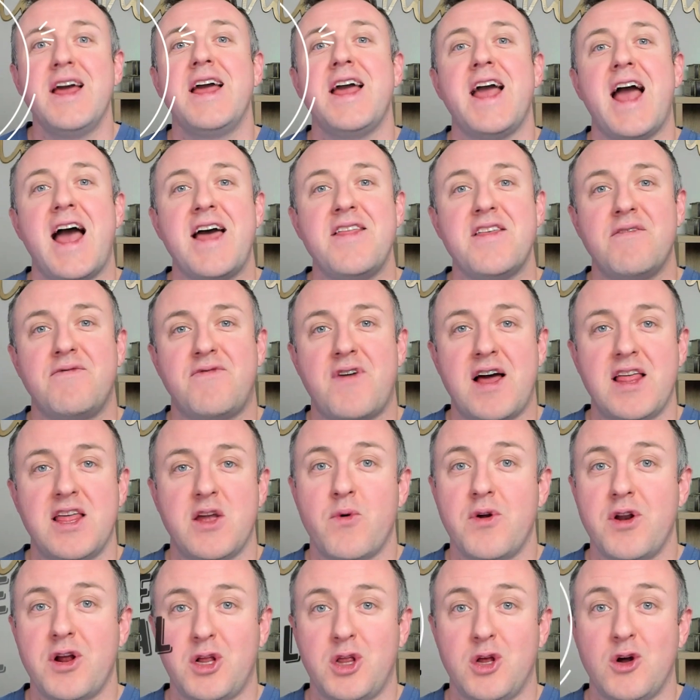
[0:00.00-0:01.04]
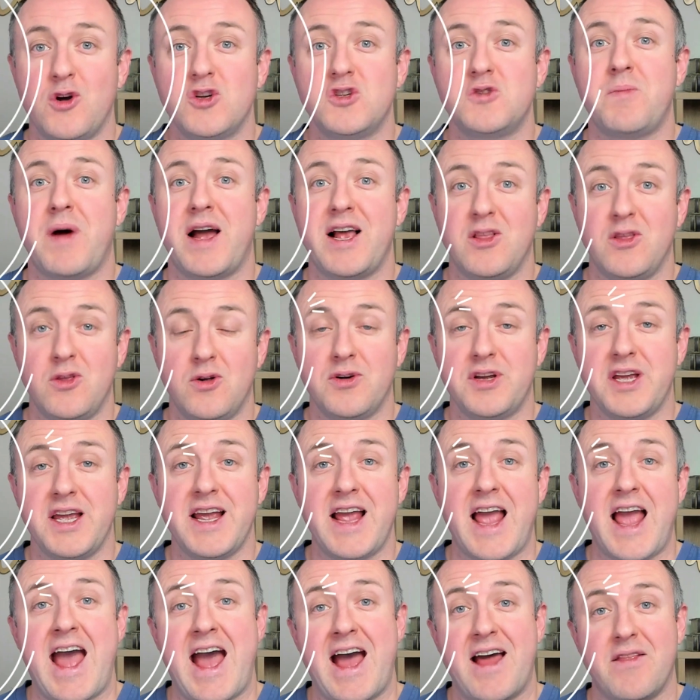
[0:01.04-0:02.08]
And then finally, we're going to close by looking
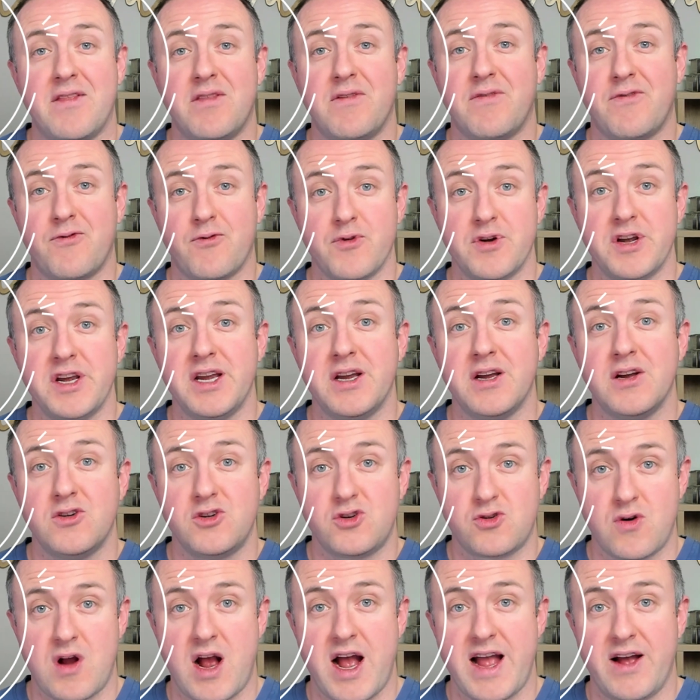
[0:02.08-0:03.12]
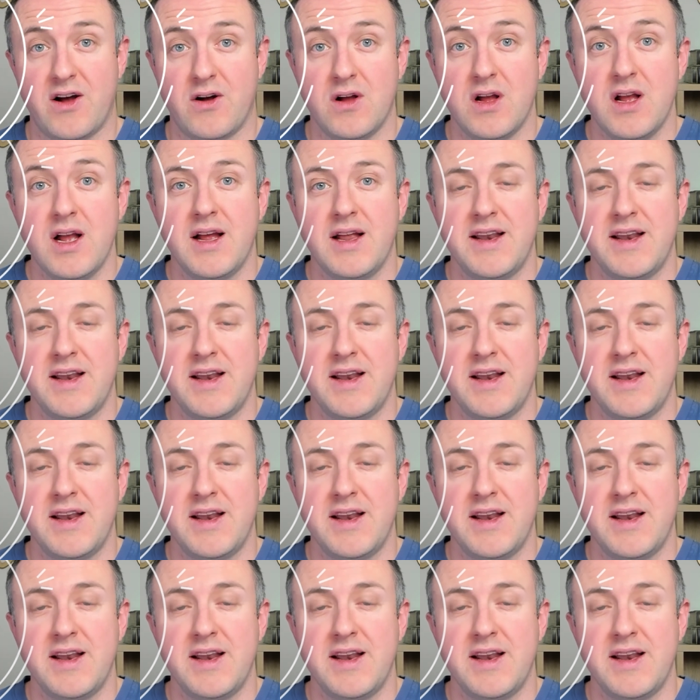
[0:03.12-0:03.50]
at the free trial.